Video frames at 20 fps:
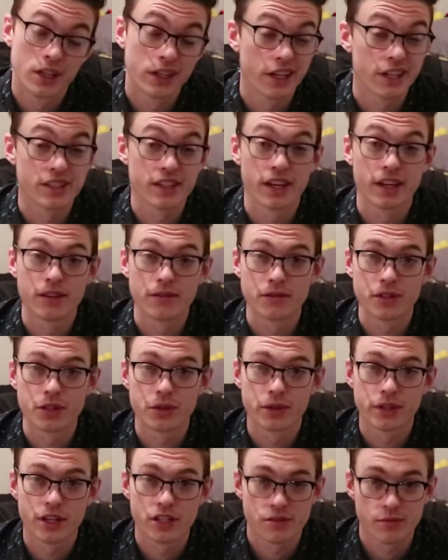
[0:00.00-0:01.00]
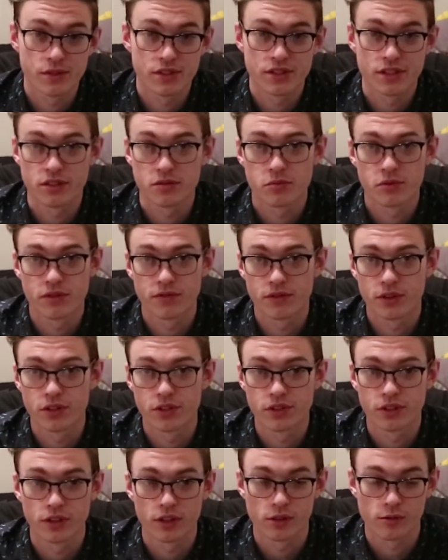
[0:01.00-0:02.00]
to edit video announcements. That's pretty
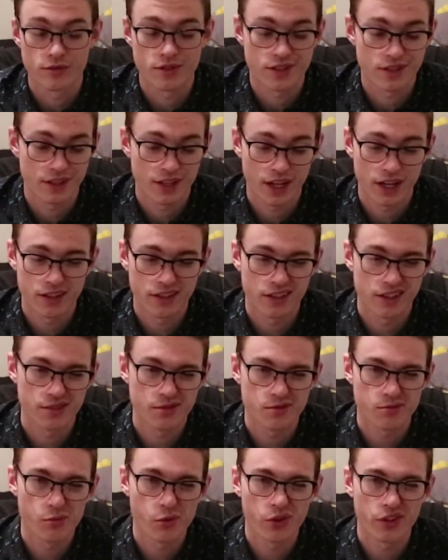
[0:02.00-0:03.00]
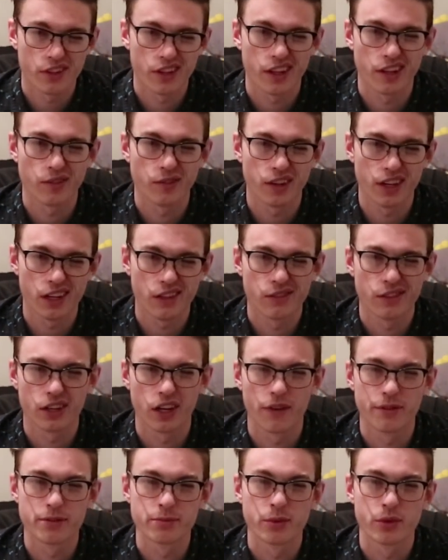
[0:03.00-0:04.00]
fun. It was more like kind of
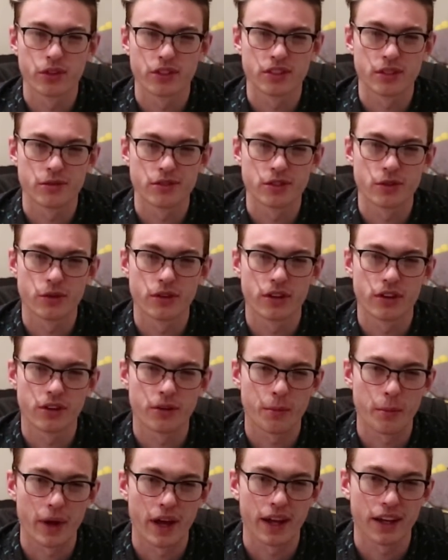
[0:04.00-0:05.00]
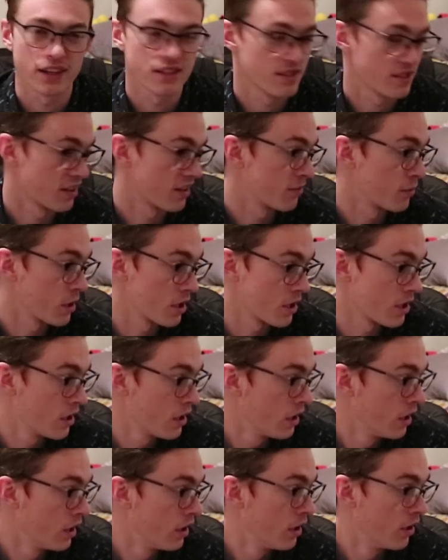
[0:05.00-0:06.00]
uncomfortable because I was doing it on a Mac instead of my
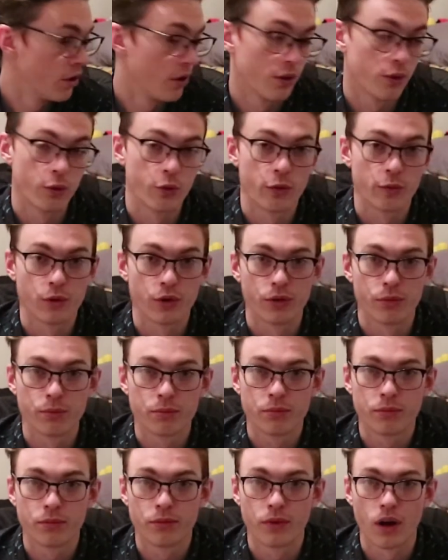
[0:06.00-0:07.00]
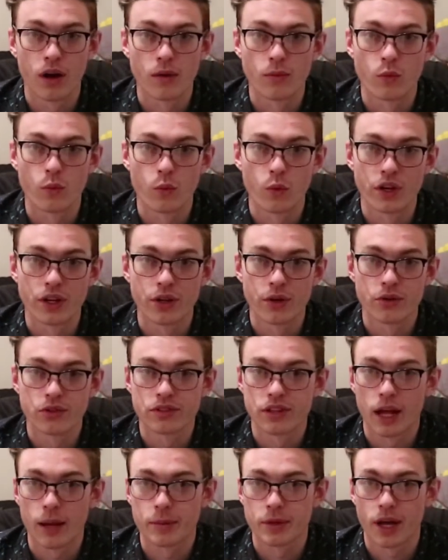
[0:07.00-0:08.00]
normal
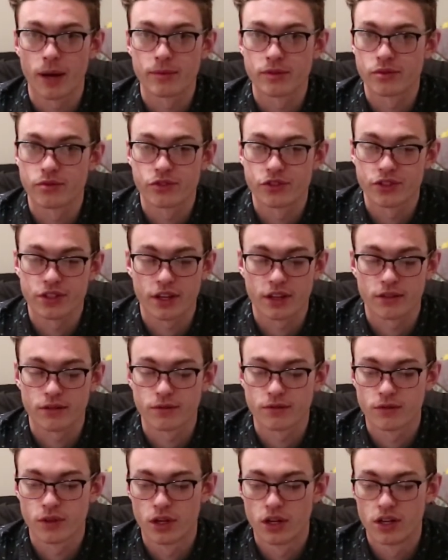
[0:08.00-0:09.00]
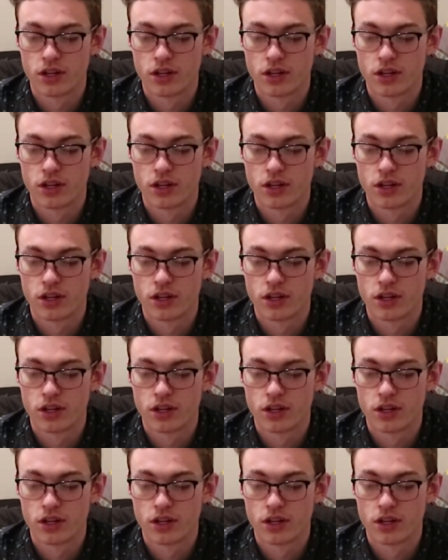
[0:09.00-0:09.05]
Windows laptop. So it was just kind of